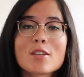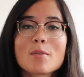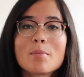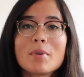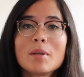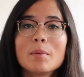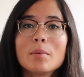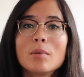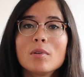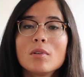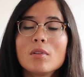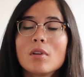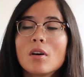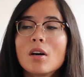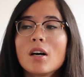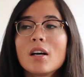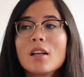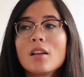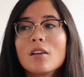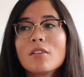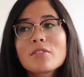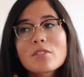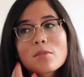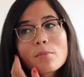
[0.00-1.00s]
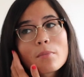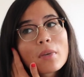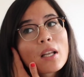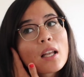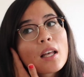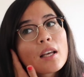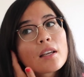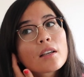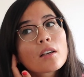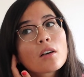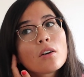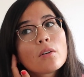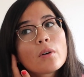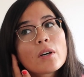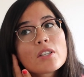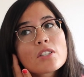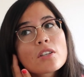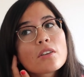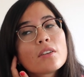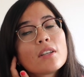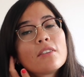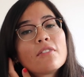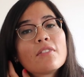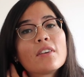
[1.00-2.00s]
So people, I'll often be like, oh, I
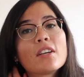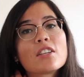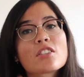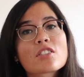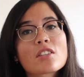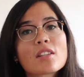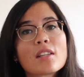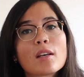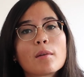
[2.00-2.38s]
don't eat fish,